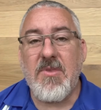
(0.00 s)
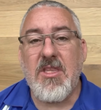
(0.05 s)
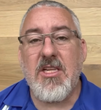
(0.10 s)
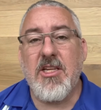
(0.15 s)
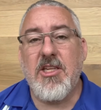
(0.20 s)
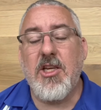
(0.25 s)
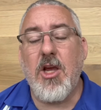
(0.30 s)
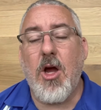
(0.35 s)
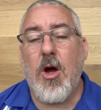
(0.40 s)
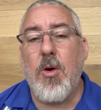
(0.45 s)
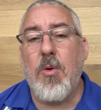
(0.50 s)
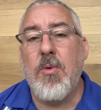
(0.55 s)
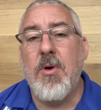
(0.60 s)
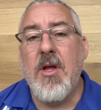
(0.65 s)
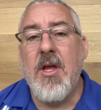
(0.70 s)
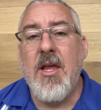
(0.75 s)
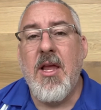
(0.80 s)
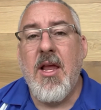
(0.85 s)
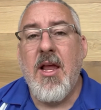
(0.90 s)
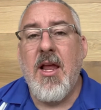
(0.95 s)
So
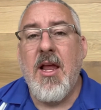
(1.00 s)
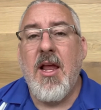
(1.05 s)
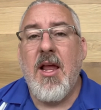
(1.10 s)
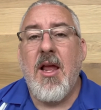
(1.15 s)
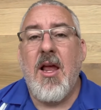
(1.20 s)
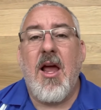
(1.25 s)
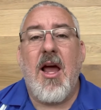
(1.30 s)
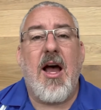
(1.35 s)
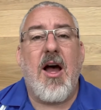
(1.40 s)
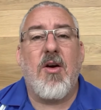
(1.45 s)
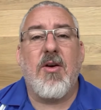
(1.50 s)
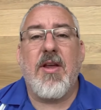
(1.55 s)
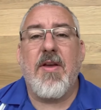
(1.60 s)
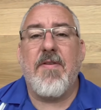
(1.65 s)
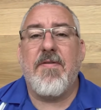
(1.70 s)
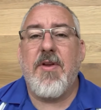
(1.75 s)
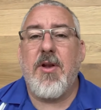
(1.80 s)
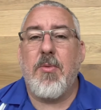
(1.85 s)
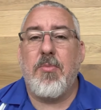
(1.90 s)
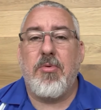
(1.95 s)
I'll
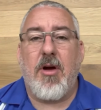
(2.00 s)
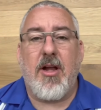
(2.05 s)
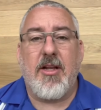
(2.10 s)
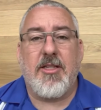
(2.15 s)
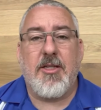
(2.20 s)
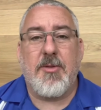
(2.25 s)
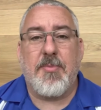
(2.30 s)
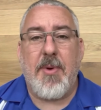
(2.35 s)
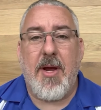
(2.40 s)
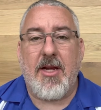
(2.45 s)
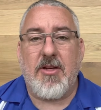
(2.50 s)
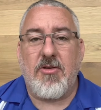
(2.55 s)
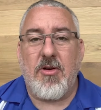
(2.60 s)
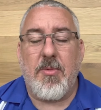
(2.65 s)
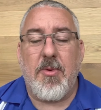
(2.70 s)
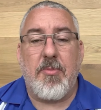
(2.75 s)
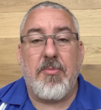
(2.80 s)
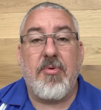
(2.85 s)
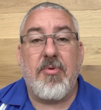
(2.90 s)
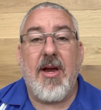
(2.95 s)
give you the broad
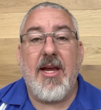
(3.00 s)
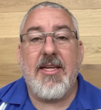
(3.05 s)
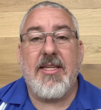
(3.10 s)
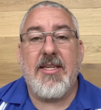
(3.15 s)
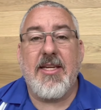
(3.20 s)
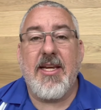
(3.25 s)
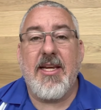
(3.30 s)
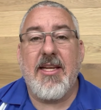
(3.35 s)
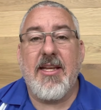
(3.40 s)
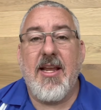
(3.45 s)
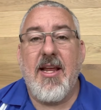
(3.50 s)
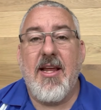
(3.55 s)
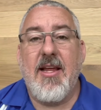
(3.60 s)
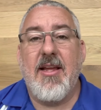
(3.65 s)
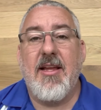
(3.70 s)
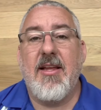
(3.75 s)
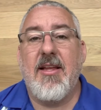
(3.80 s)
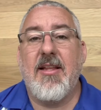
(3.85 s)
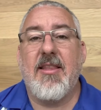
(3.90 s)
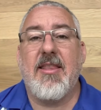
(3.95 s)
spectrum of pricing.
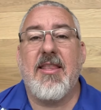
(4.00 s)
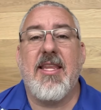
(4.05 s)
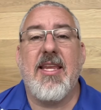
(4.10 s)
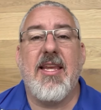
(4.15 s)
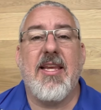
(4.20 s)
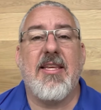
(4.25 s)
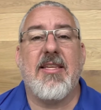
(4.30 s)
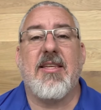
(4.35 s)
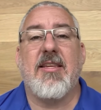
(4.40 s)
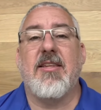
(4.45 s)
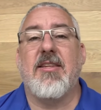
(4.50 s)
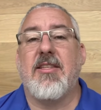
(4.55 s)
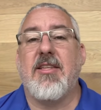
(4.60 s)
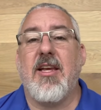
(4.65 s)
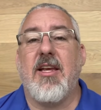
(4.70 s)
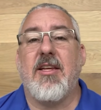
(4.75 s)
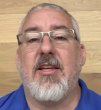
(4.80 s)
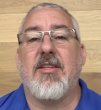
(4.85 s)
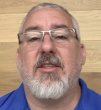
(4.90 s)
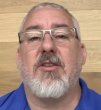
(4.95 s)
This is
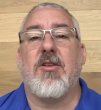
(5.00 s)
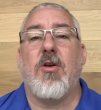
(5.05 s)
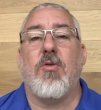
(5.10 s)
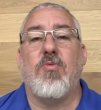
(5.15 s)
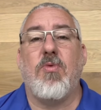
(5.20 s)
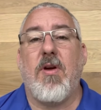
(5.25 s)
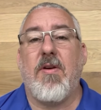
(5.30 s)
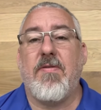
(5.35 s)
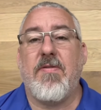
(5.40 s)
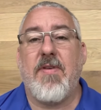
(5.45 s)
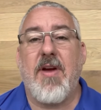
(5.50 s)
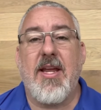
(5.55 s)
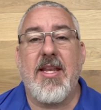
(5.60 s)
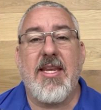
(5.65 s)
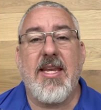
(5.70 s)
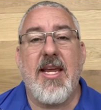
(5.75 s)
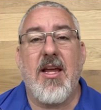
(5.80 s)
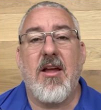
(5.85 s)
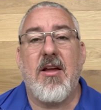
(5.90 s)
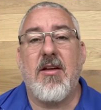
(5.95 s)
just a rough
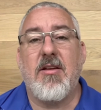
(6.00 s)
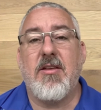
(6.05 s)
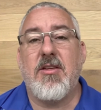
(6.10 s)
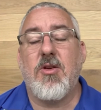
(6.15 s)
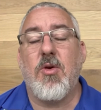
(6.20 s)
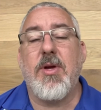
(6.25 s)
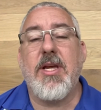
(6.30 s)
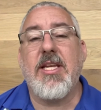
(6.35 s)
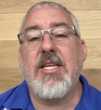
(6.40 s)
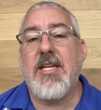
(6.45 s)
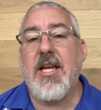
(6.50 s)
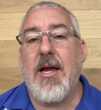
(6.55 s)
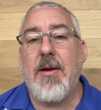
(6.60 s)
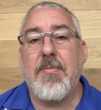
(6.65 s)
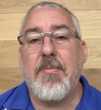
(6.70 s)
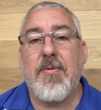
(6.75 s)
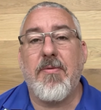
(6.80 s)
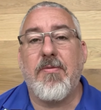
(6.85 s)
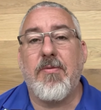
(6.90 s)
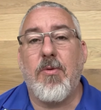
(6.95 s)
idea. So each
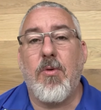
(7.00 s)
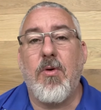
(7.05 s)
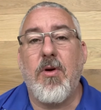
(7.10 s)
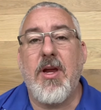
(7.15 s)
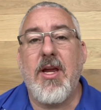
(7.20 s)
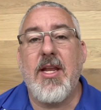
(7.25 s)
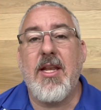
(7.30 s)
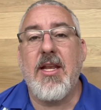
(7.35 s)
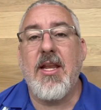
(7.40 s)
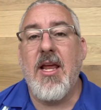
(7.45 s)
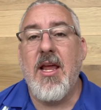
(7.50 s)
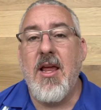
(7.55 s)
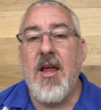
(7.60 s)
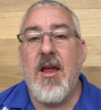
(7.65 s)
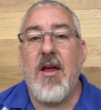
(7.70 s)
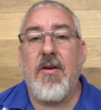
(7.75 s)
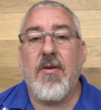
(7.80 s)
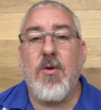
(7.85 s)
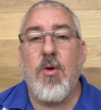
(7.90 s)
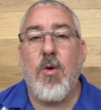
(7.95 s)
type of flooring,
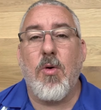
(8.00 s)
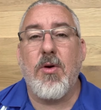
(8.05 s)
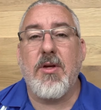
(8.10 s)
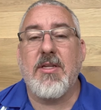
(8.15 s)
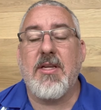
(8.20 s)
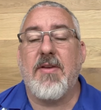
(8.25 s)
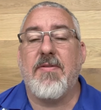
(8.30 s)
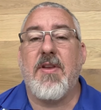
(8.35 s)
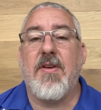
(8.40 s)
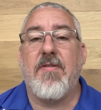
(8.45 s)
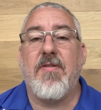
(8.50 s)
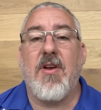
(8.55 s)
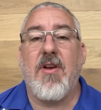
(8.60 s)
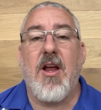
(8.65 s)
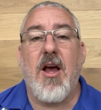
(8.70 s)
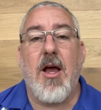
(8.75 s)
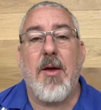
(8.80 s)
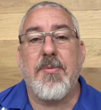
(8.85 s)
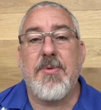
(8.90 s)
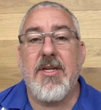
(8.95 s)
of course, have different
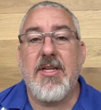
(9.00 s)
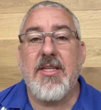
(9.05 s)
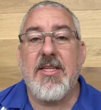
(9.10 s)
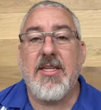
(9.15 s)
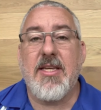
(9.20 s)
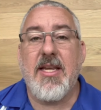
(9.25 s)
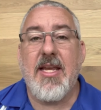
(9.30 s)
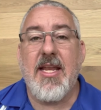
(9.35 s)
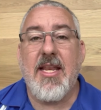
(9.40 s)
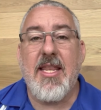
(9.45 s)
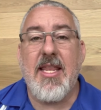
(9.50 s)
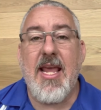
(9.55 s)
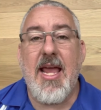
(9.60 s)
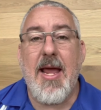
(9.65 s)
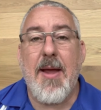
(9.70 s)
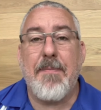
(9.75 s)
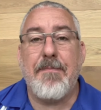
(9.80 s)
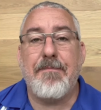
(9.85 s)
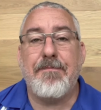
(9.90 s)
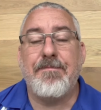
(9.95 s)
options in
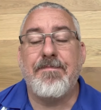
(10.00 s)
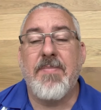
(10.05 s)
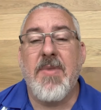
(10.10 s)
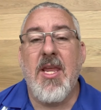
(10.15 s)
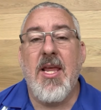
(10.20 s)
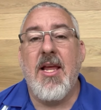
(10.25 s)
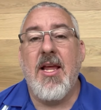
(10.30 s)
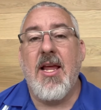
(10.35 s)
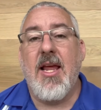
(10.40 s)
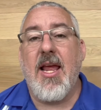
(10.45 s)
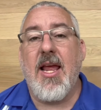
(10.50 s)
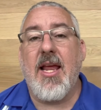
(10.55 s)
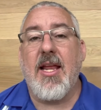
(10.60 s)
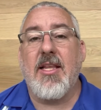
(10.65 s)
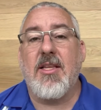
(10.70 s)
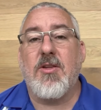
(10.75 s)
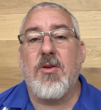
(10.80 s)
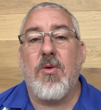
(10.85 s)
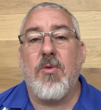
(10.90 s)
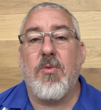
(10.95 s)
that,
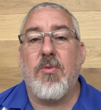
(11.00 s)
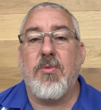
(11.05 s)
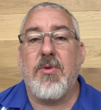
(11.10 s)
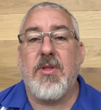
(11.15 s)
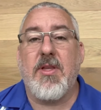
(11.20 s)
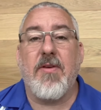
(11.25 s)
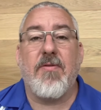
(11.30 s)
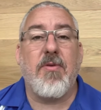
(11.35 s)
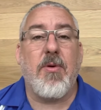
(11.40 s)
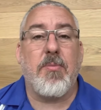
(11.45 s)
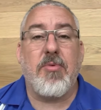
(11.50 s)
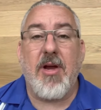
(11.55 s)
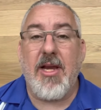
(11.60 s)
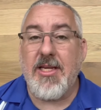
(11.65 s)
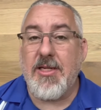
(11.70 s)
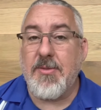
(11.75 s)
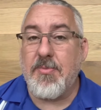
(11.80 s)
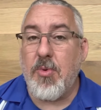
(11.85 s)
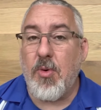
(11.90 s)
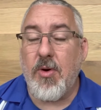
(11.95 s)
and so different
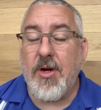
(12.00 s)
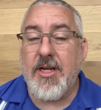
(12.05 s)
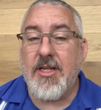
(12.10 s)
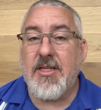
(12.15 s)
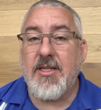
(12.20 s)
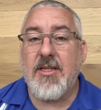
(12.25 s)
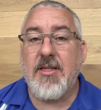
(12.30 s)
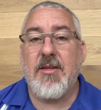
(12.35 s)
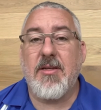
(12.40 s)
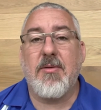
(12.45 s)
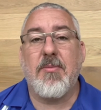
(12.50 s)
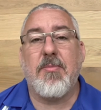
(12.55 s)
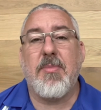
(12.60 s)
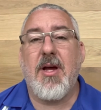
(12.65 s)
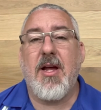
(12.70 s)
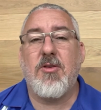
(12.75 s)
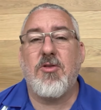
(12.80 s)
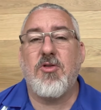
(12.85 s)
price points, but I'll